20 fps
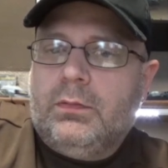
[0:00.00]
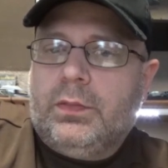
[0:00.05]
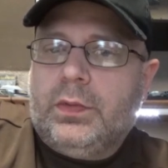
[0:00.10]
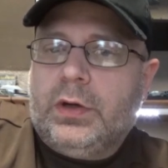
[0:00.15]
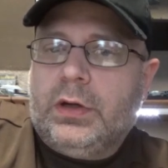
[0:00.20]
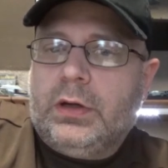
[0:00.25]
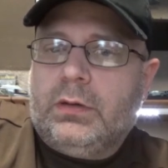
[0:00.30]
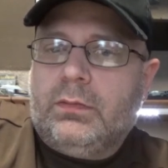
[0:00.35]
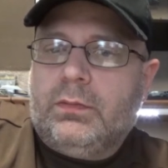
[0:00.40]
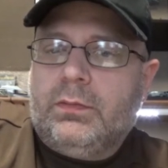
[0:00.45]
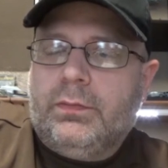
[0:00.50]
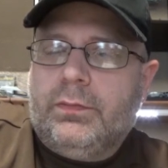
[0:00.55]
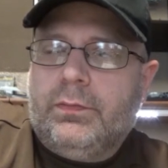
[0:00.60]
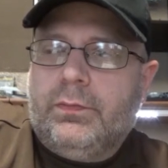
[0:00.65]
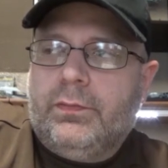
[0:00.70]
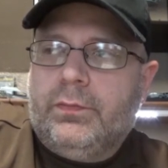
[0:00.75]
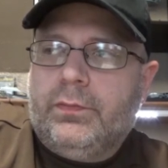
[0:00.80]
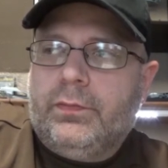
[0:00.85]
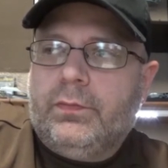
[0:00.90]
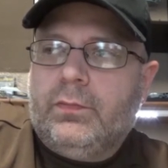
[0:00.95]
but
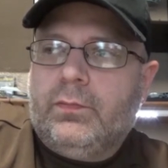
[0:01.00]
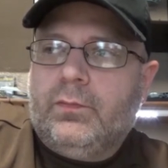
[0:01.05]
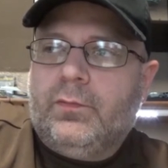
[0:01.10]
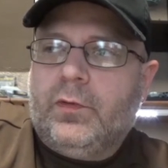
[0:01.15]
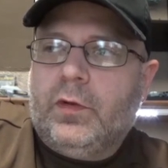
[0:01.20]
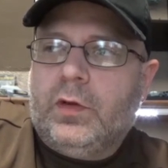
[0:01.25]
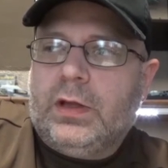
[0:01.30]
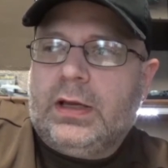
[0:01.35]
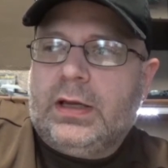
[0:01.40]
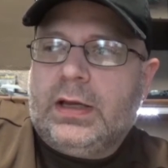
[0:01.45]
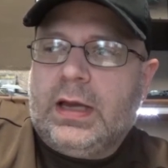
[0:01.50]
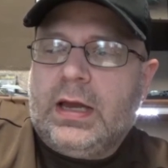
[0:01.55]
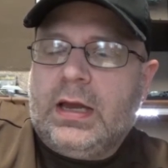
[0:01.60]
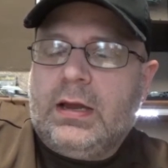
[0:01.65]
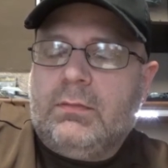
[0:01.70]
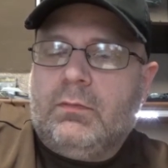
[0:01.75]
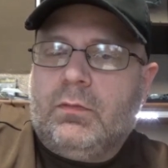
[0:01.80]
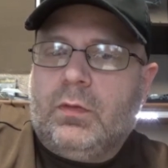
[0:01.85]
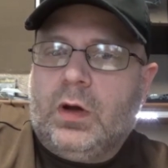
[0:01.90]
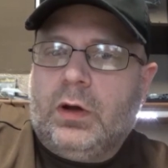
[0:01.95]
for the
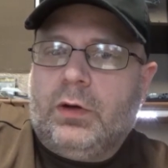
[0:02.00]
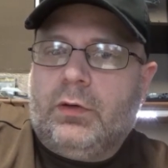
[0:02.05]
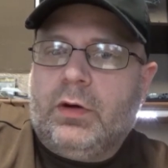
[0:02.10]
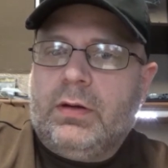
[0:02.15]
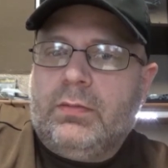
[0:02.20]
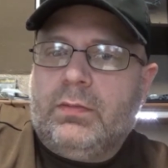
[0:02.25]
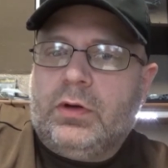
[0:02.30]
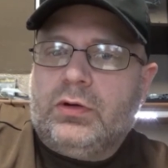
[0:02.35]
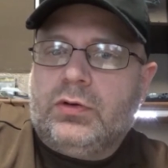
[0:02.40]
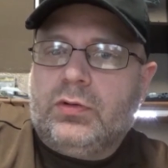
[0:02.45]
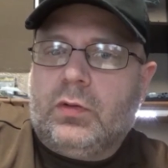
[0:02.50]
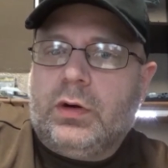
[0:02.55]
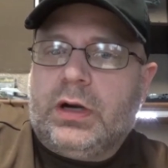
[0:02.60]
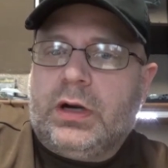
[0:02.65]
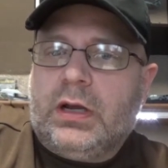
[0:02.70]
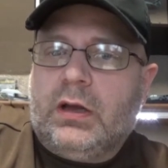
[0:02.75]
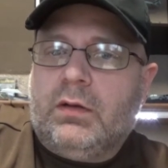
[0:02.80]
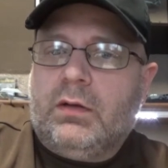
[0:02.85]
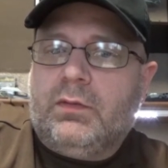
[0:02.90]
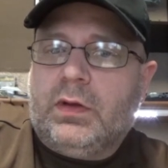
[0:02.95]
game, a great
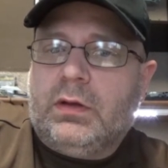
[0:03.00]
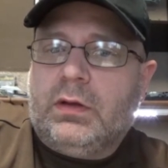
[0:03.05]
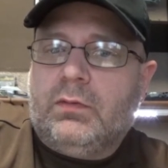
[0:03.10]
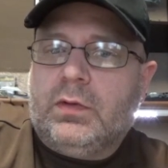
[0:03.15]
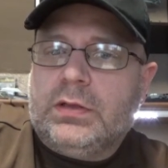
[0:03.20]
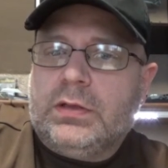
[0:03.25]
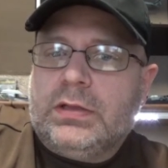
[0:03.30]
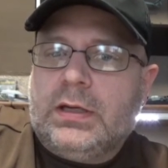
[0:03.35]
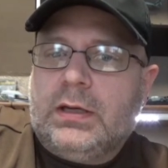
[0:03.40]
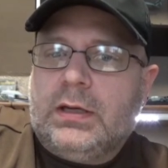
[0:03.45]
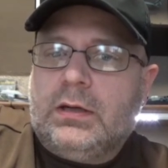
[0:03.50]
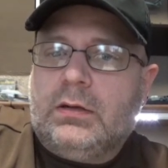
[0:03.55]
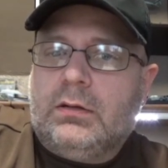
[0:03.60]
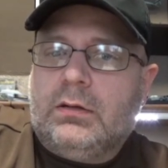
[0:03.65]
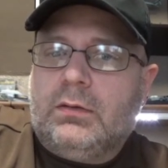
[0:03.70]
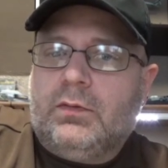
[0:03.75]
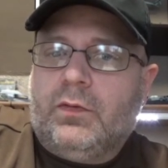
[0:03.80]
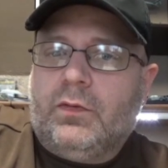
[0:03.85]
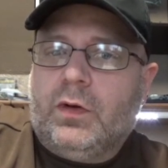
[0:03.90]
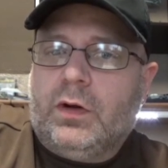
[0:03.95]
majority of it was
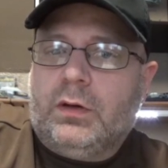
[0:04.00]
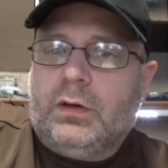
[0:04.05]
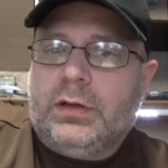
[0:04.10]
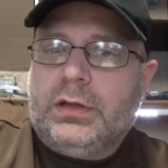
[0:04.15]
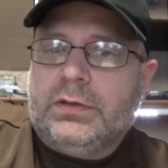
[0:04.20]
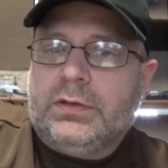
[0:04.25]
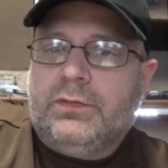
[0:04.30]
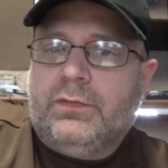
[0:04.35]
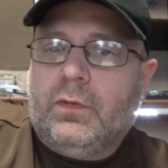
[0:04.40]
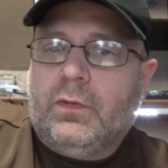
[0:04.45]
hidden for at least